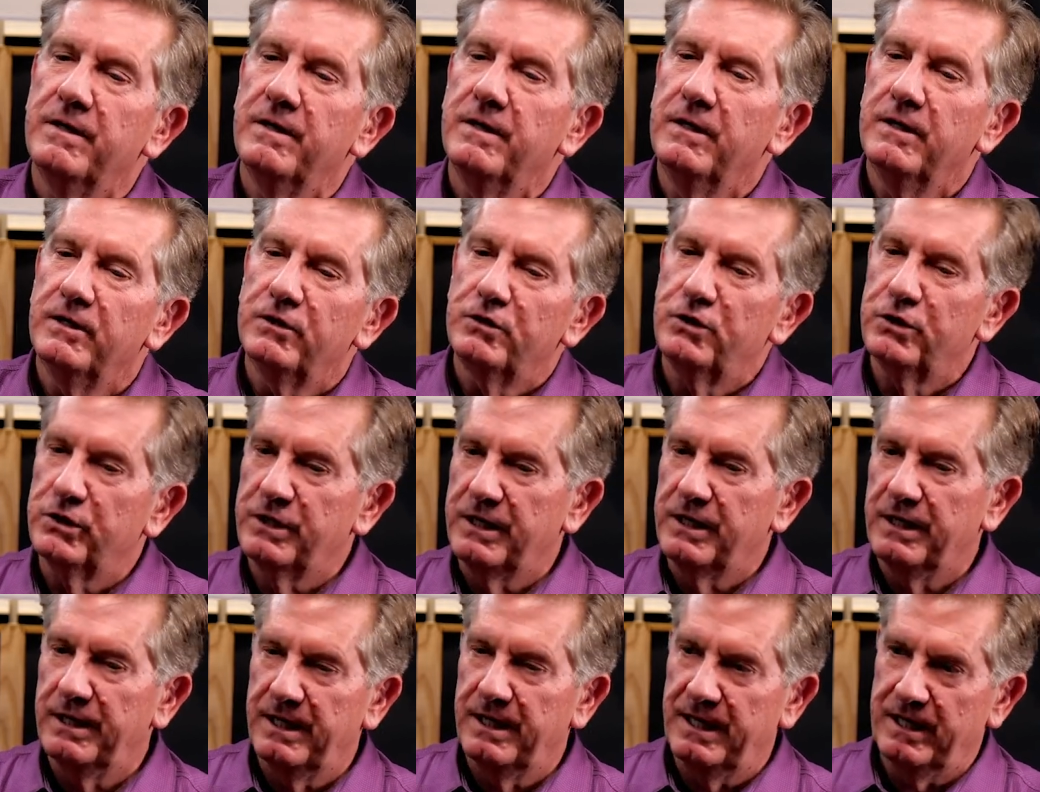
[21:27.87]
to
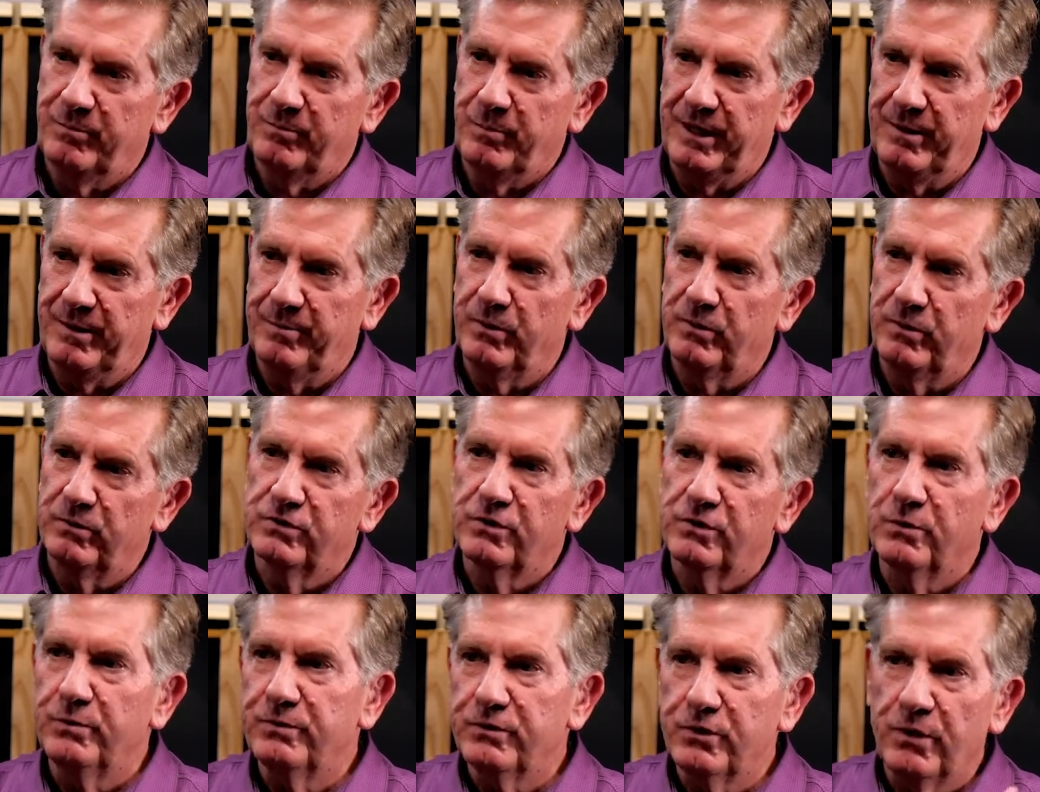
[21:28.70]
connect people. And so
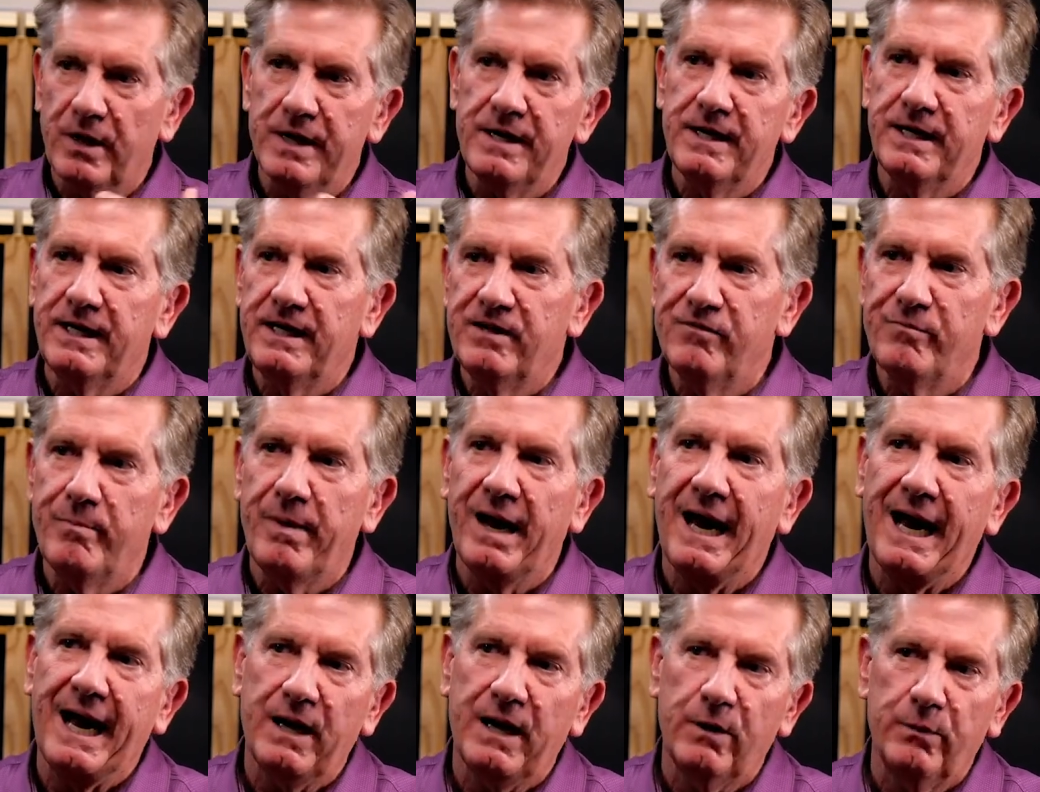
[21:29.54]
we tried to give
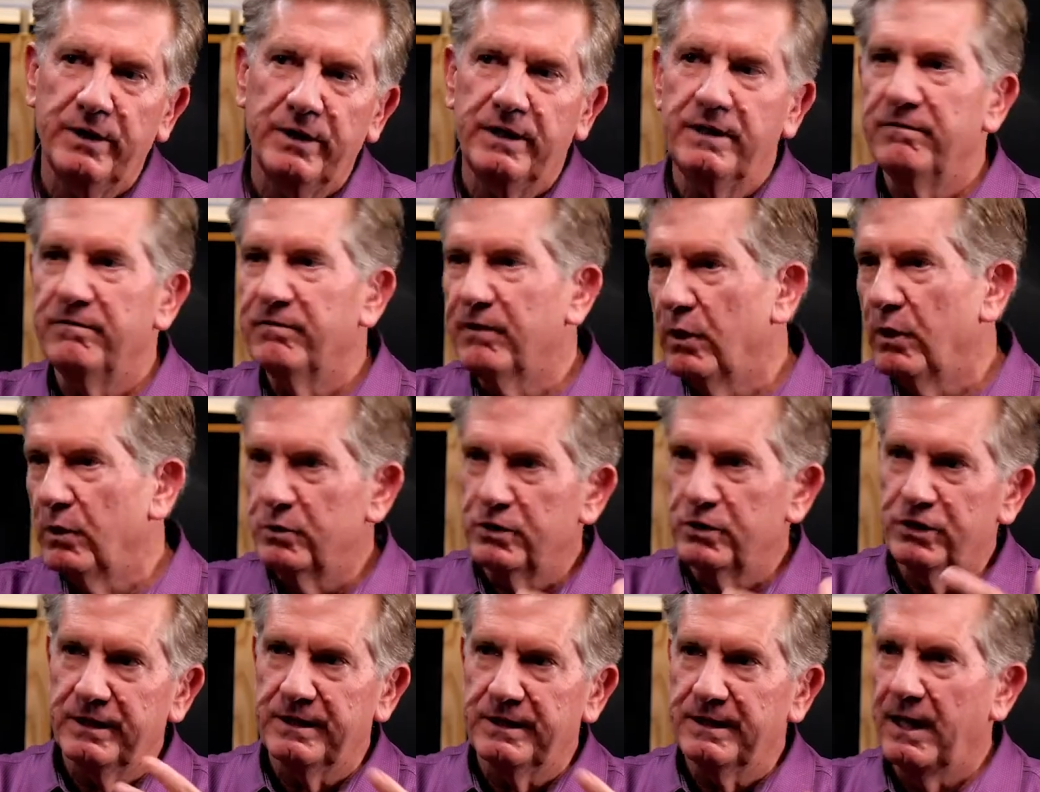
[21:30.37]
back. We give
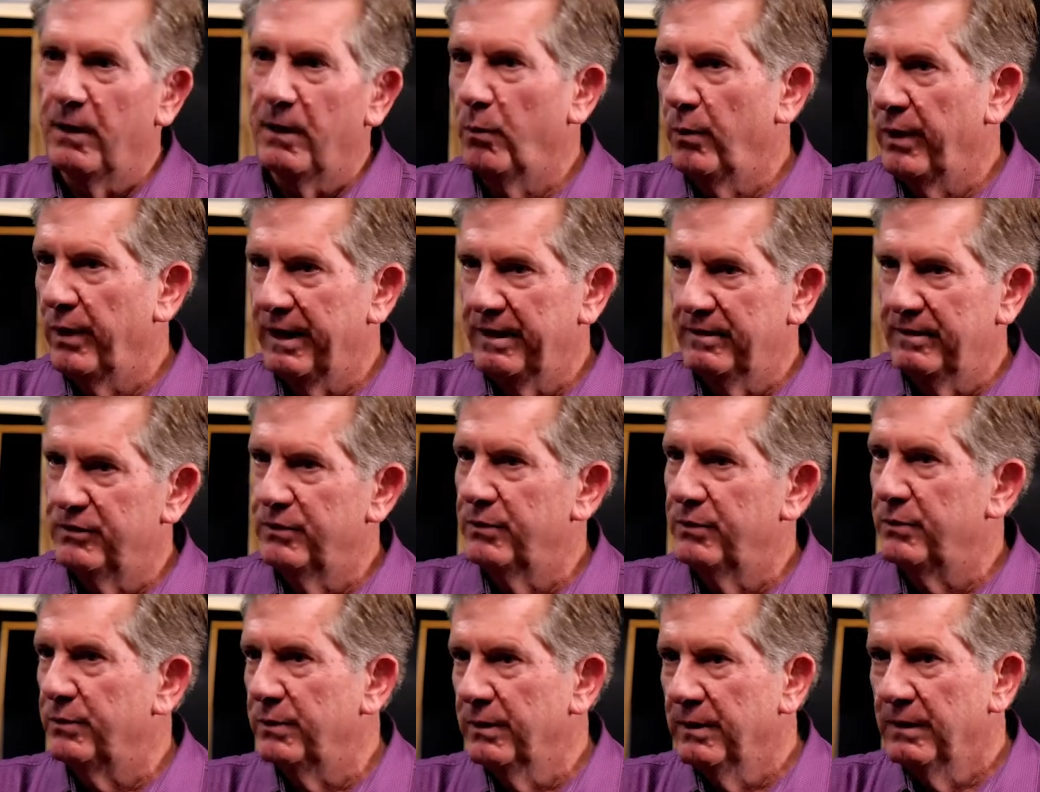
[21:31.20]
coaching that way to,